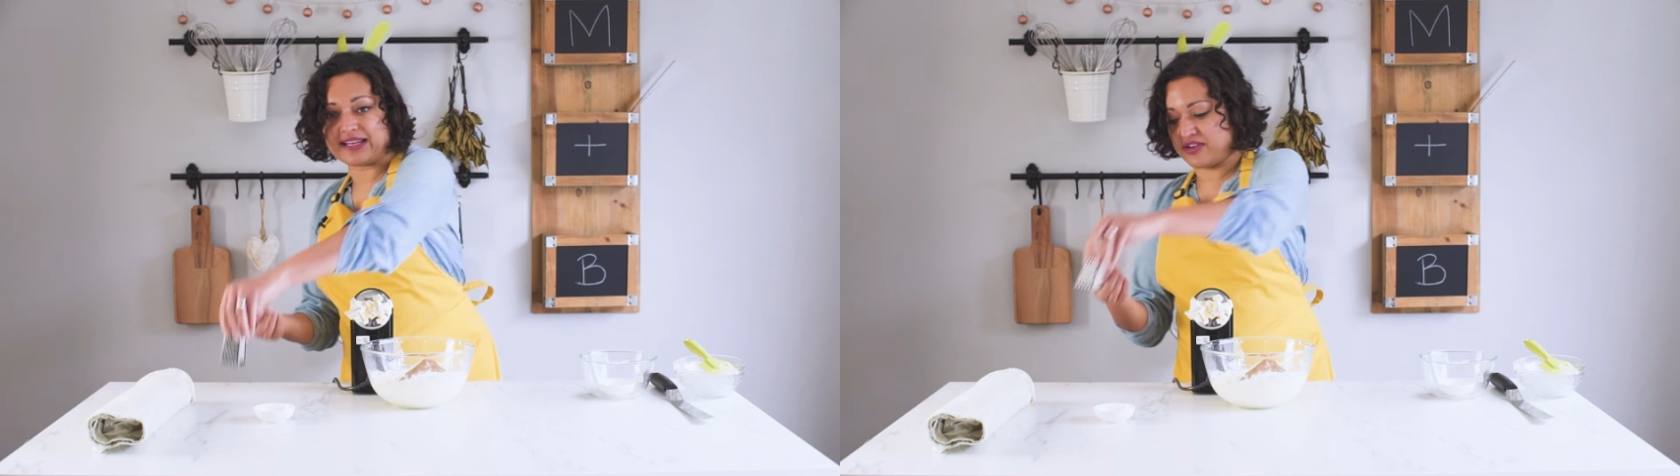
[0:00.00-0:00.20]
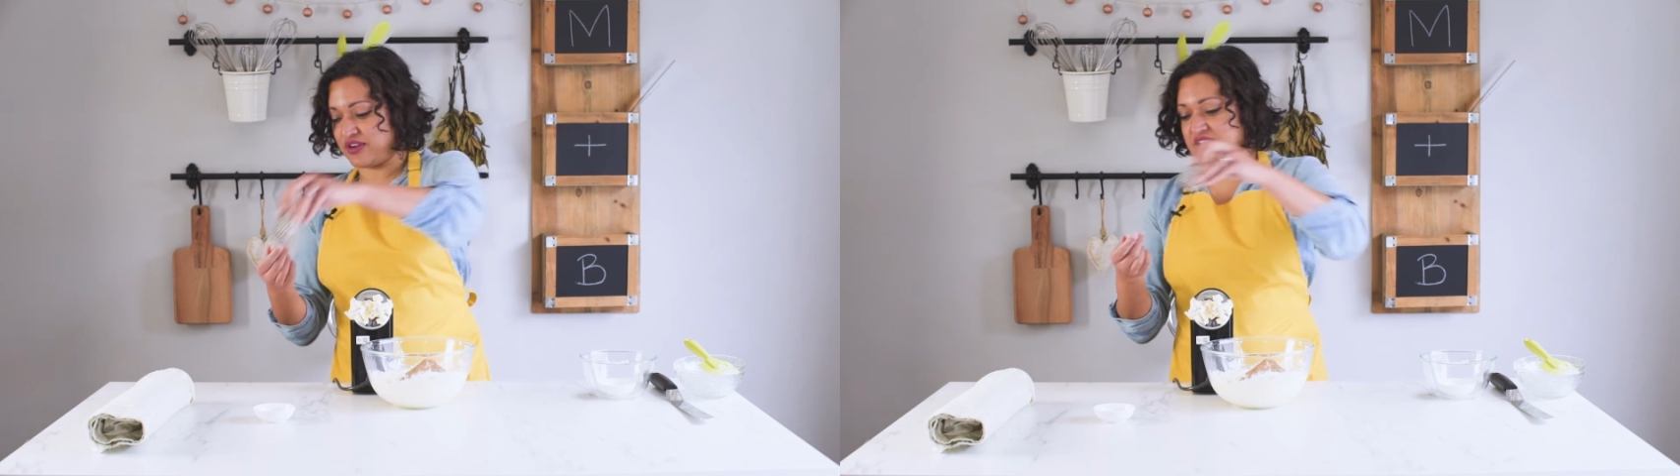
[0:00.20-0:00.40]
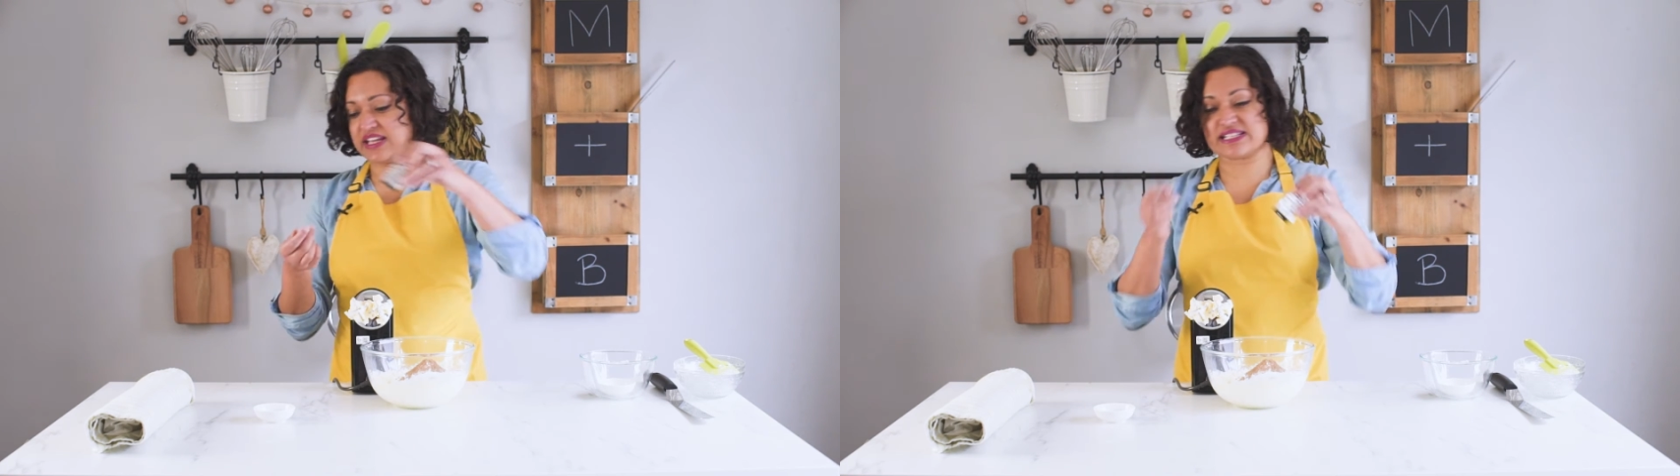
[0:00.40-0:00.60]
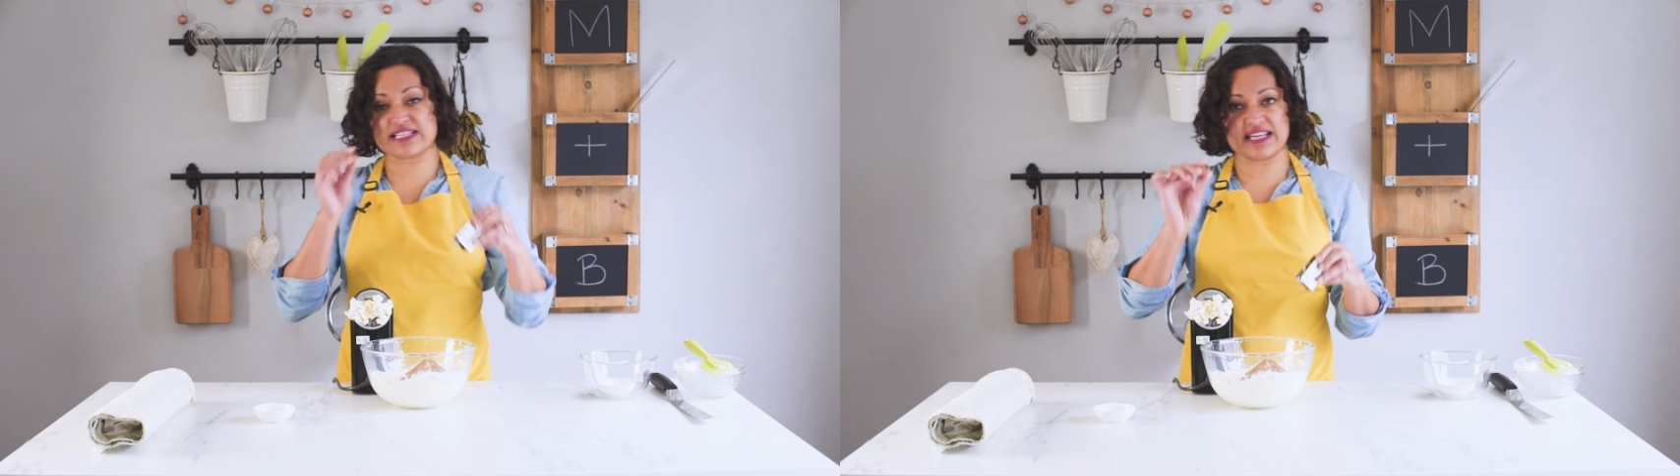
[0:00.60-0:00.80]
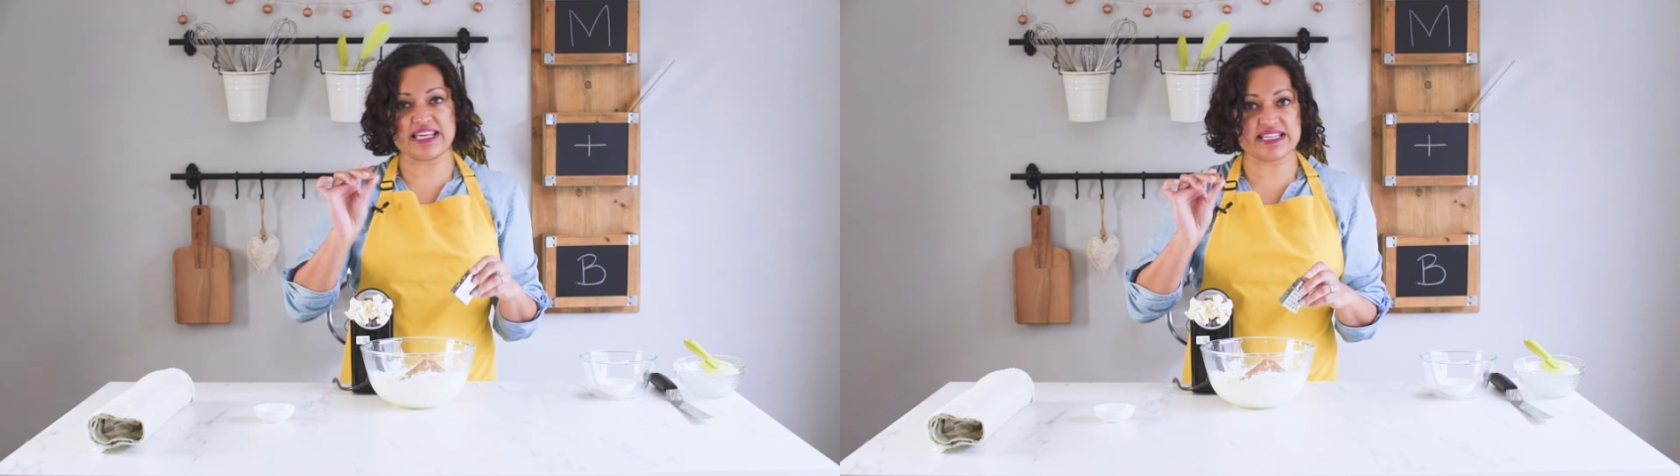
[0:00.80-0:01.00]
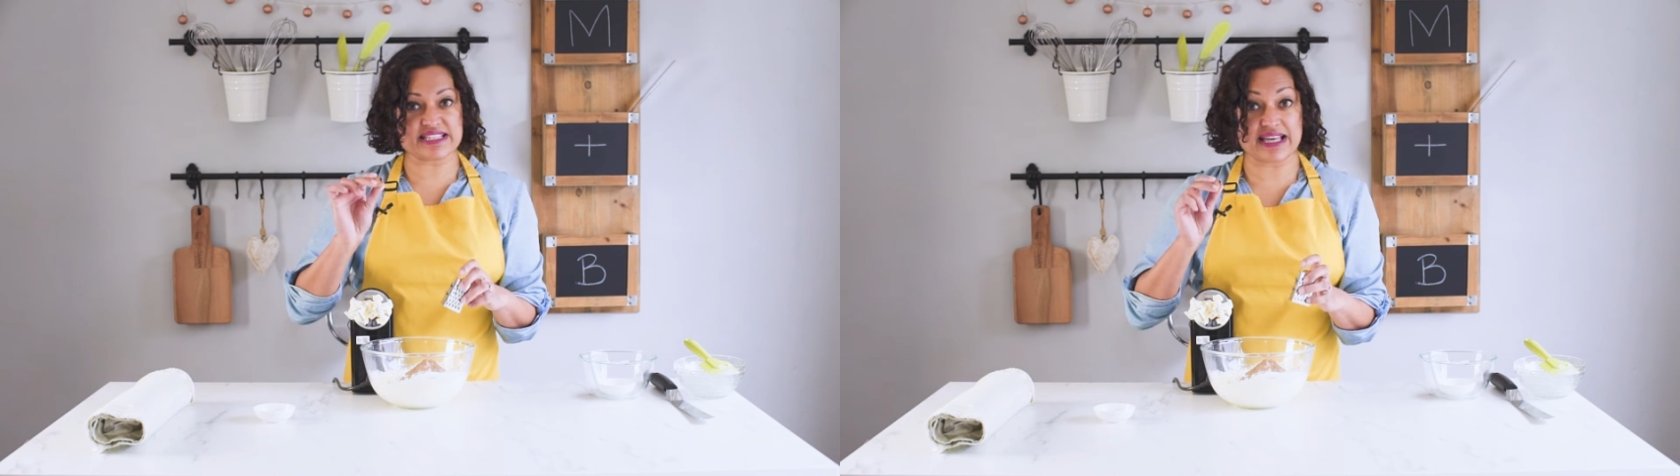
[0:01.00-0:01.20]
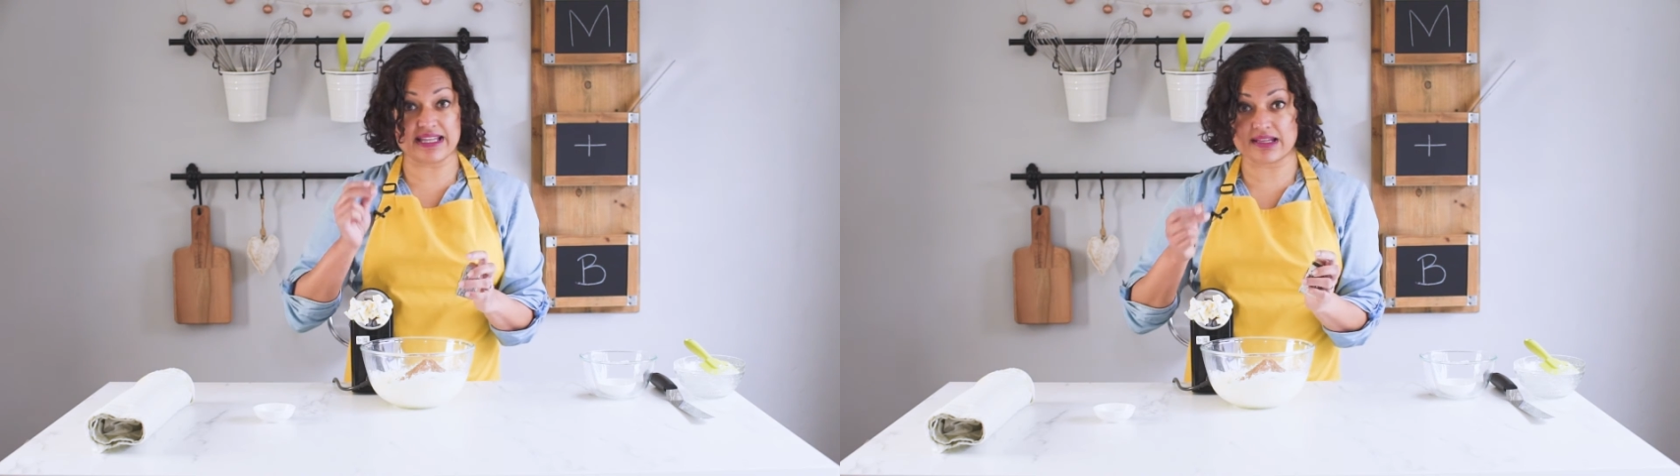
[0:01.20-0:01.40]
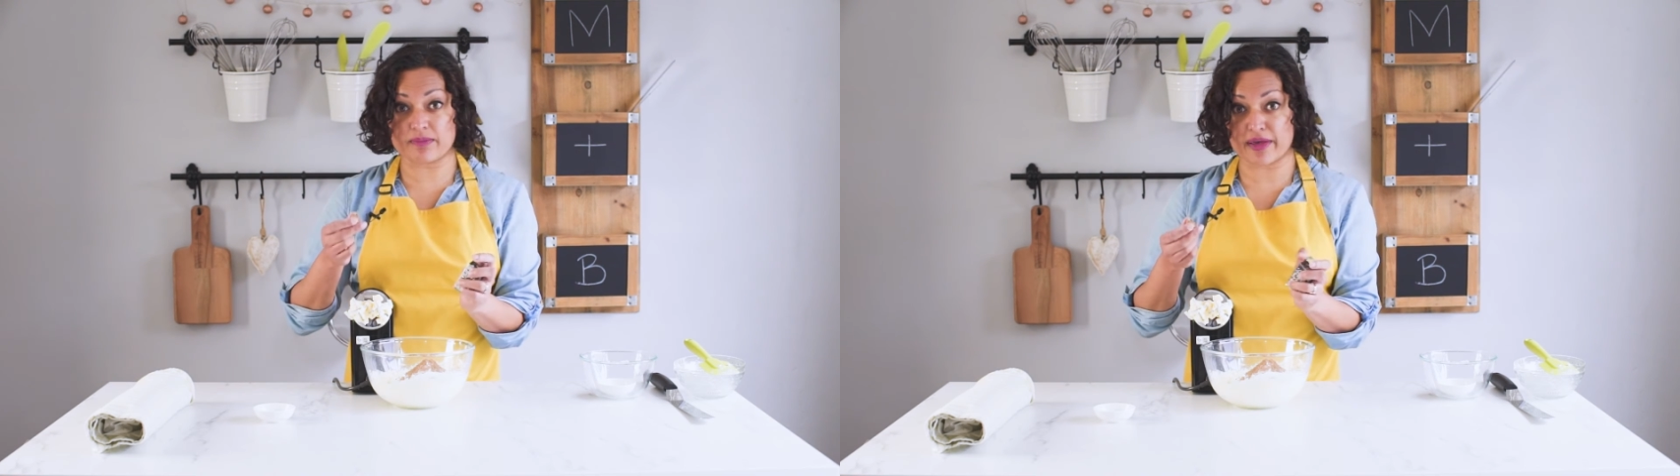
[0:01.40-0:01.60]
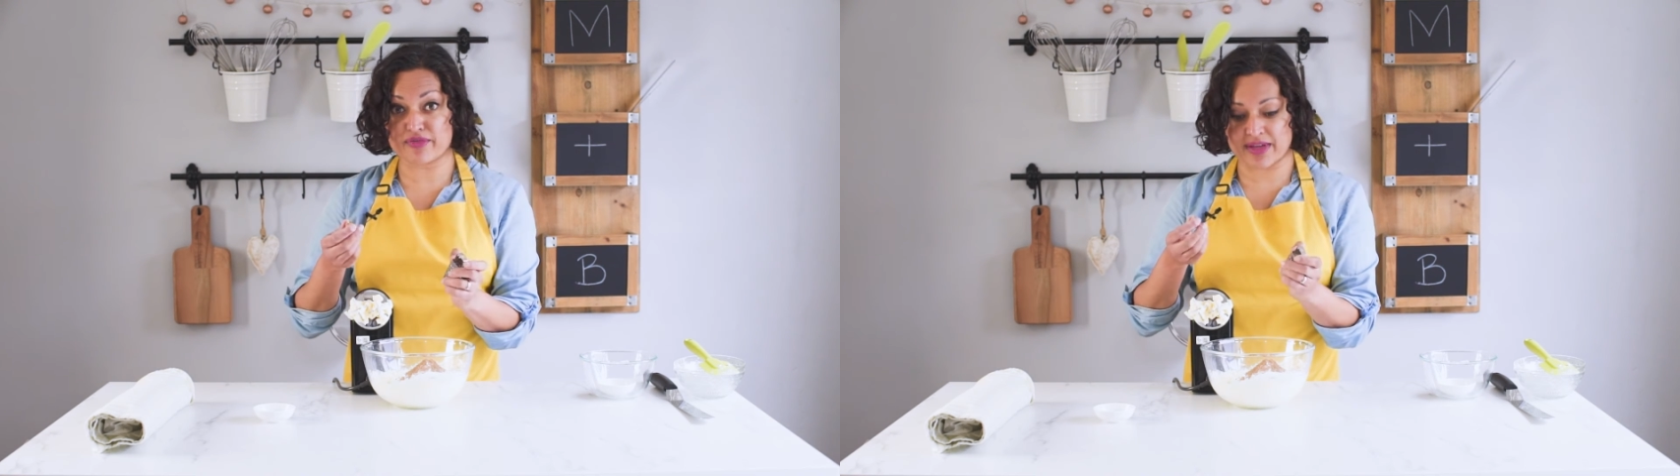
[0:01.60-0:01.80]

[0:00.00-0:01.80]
ingredient is a little bit of